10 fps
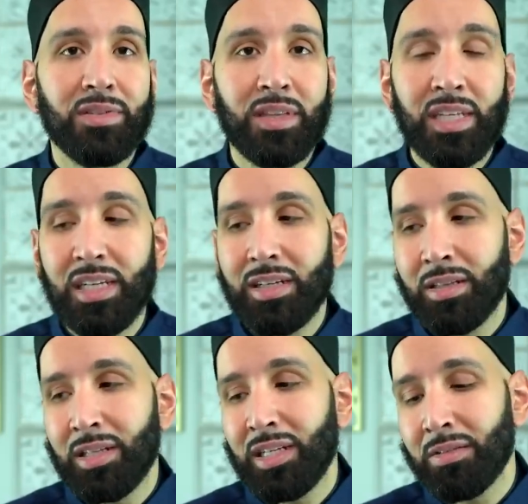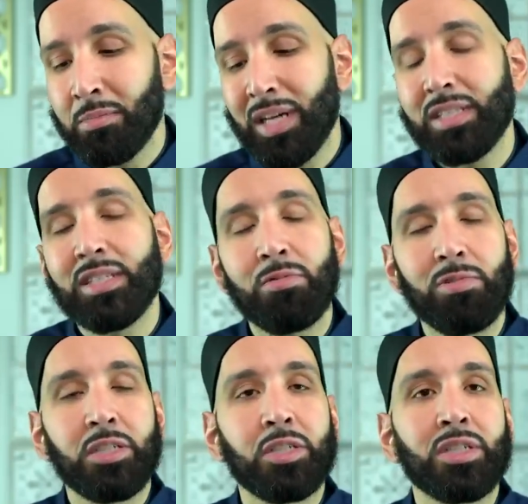the months in
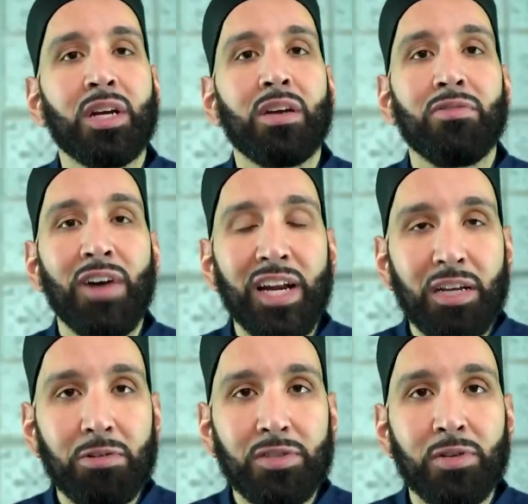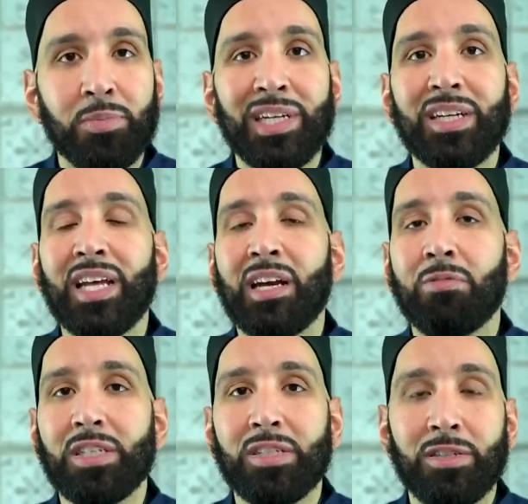which fighting was forbidden and in
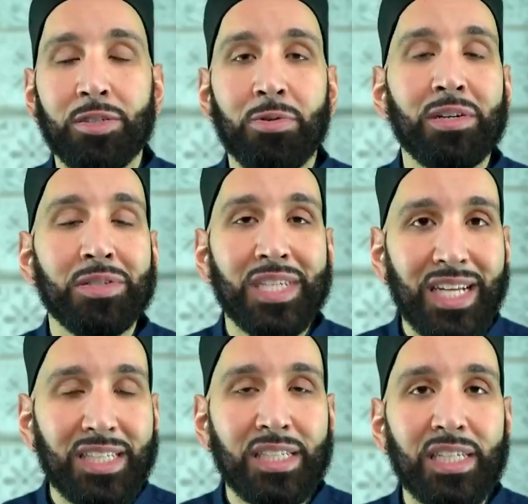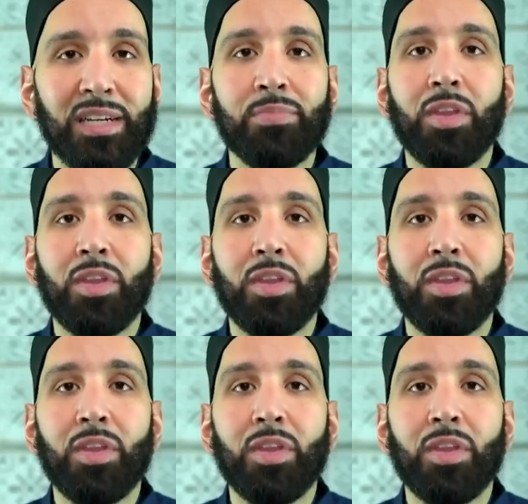which there's greater sanctity,